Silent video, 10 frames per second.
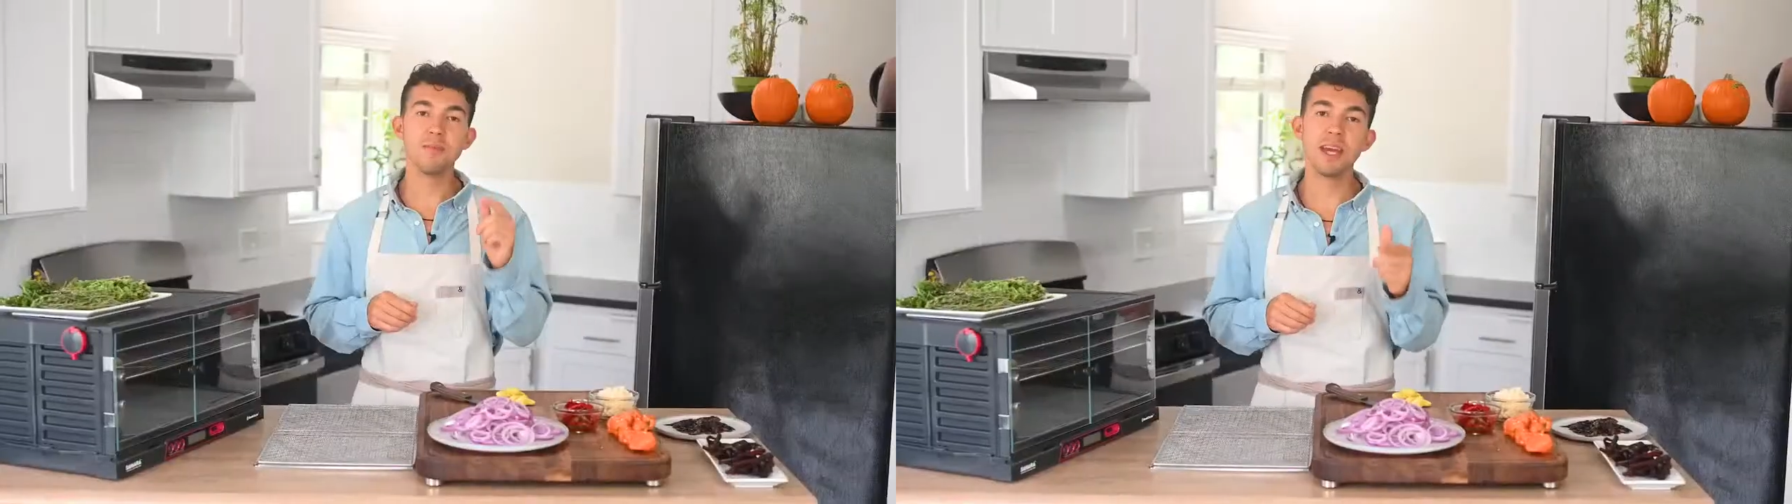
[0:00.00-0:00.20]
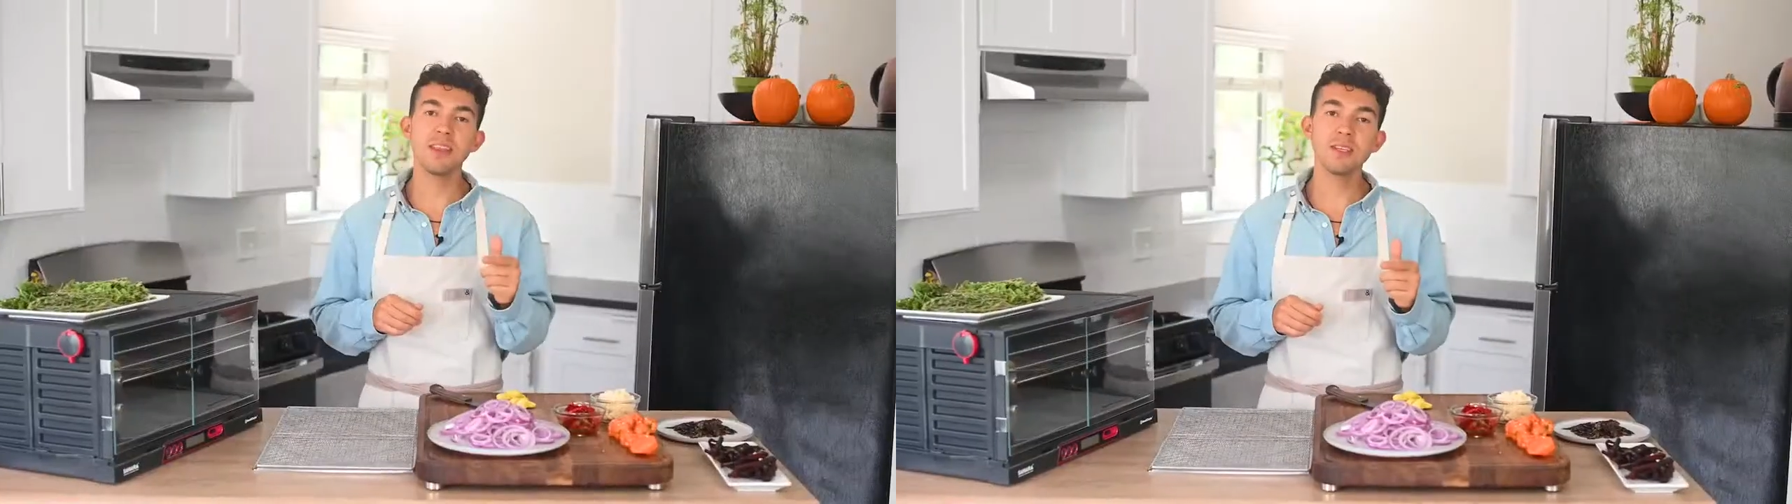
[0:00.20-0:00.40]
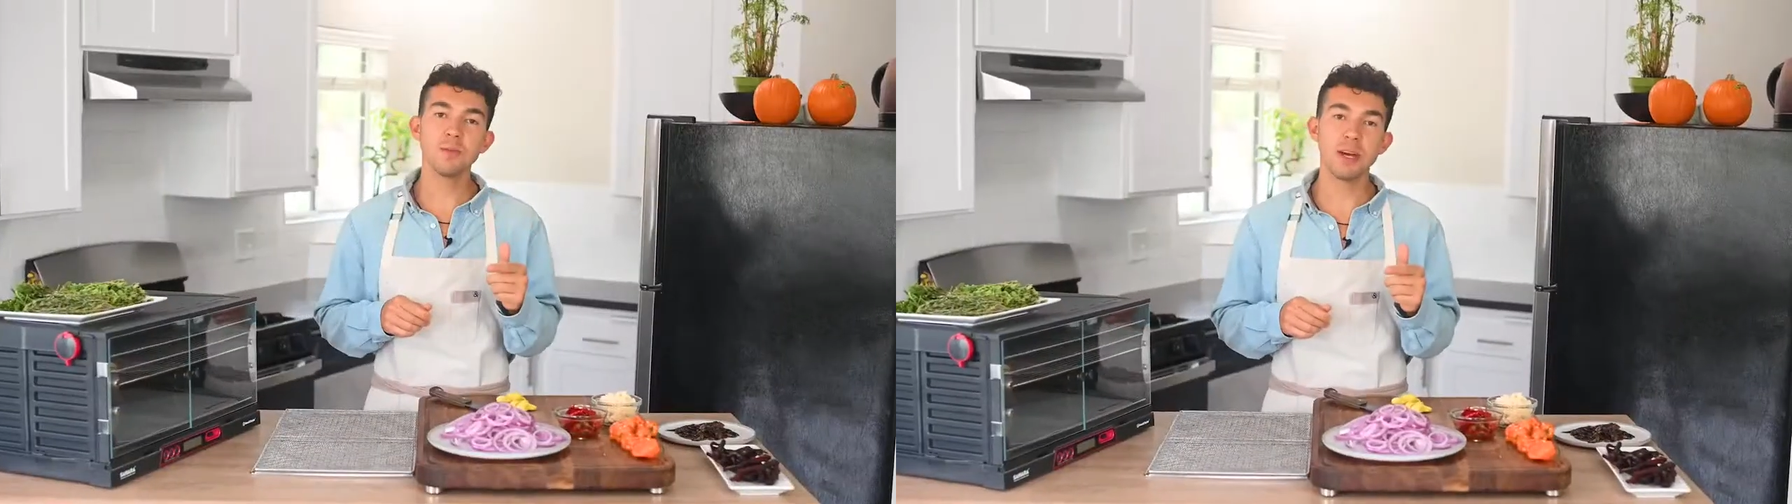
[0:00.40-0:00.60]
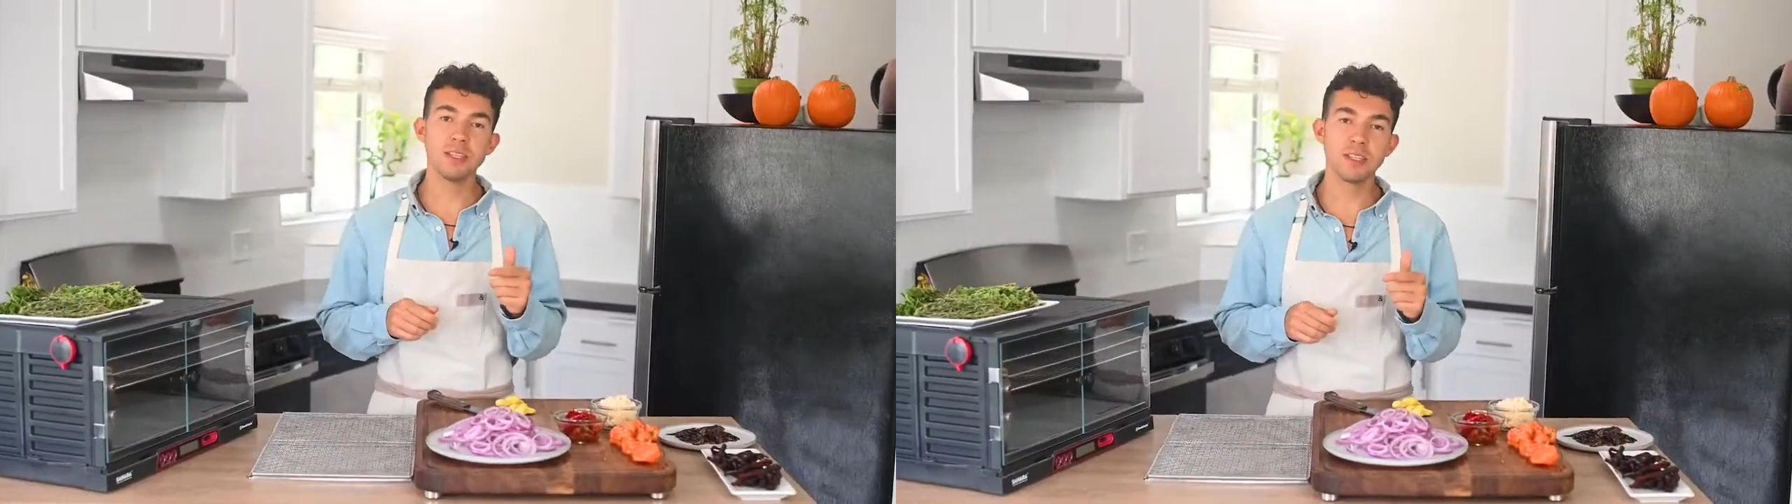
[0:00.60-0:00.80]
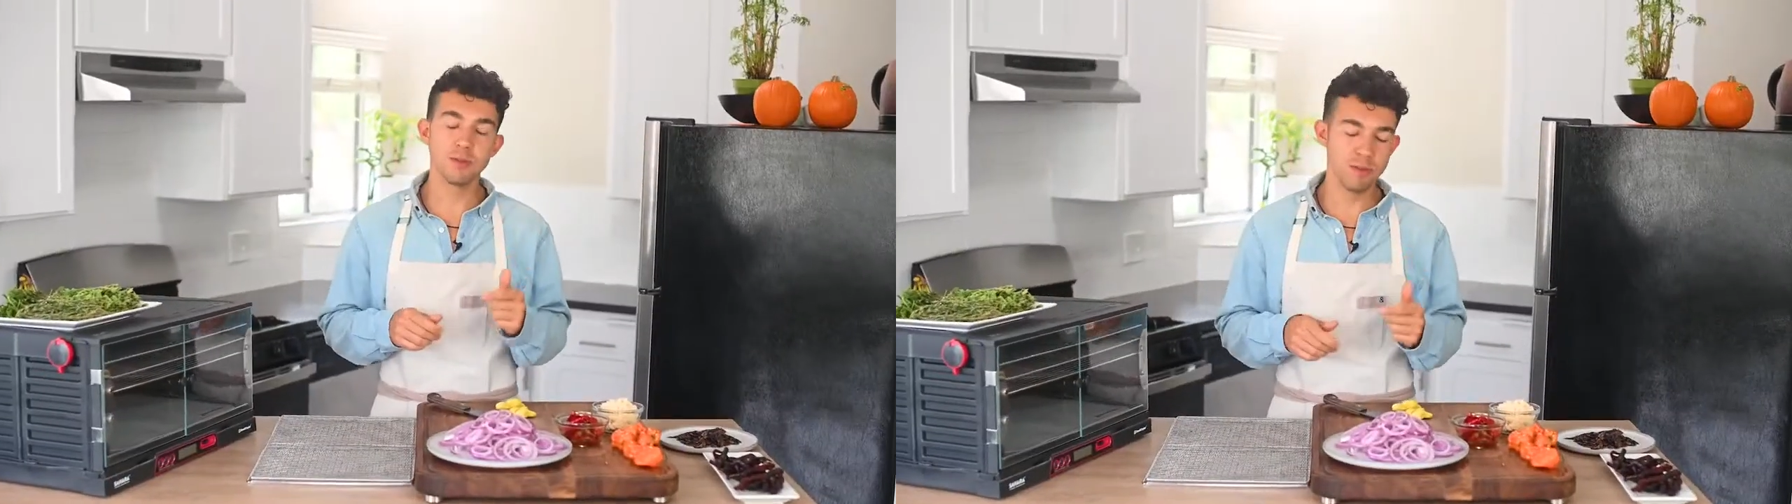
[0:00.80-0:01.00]
To make the
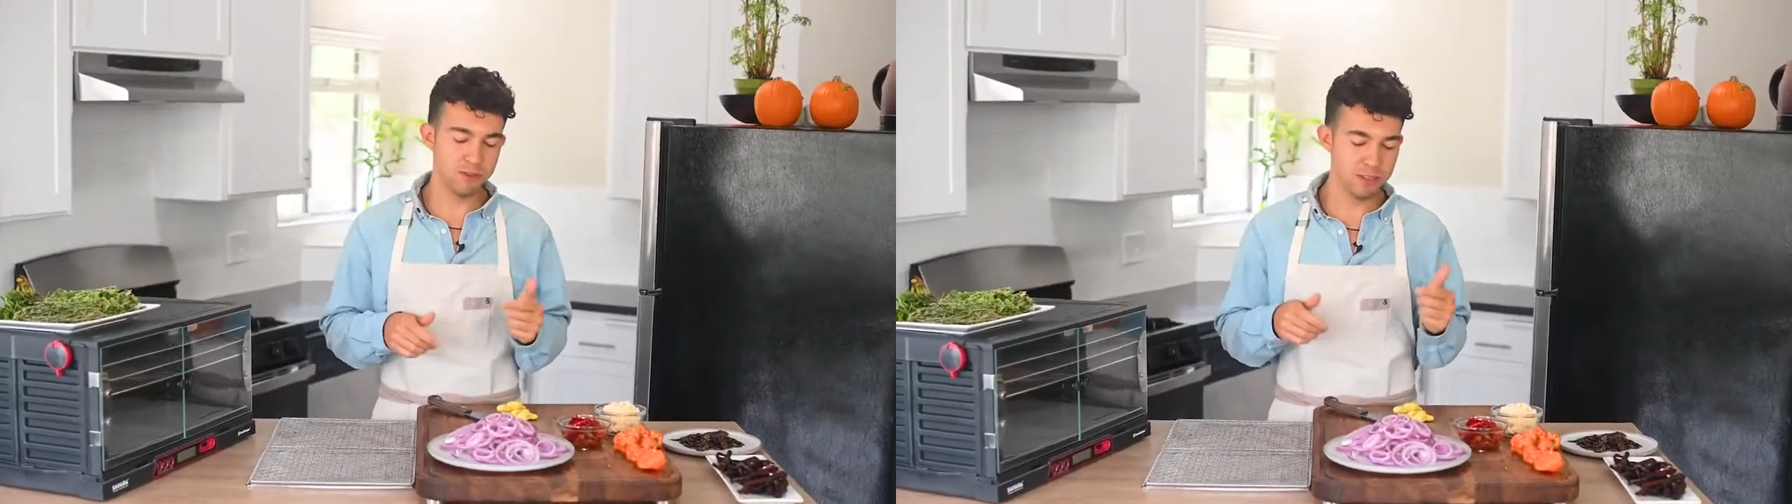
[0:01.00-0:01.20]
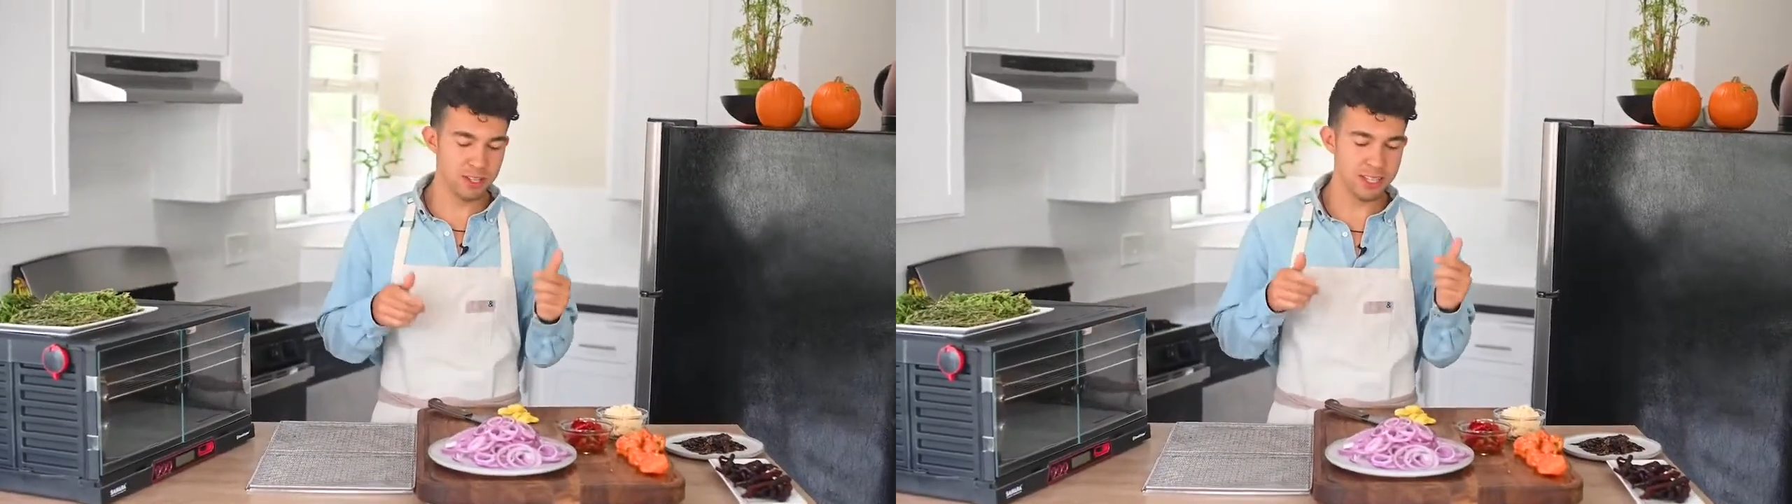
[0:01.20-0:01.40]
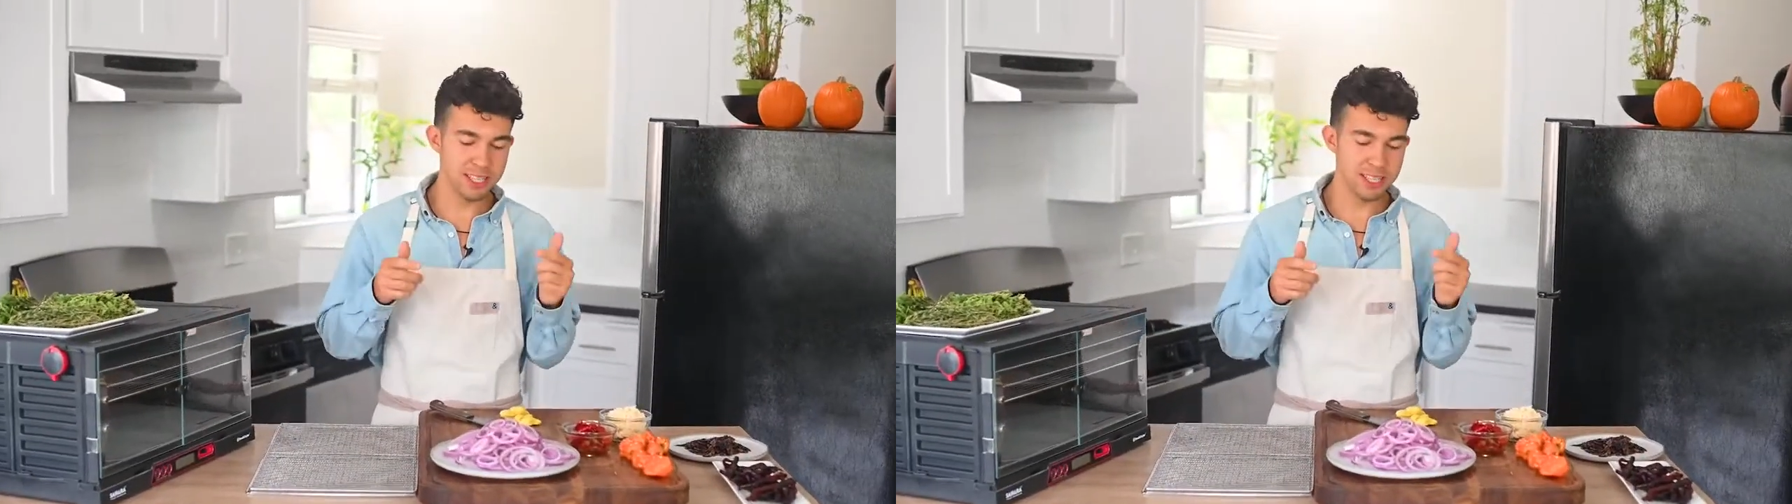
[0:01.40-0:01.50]
spices, we're first gonna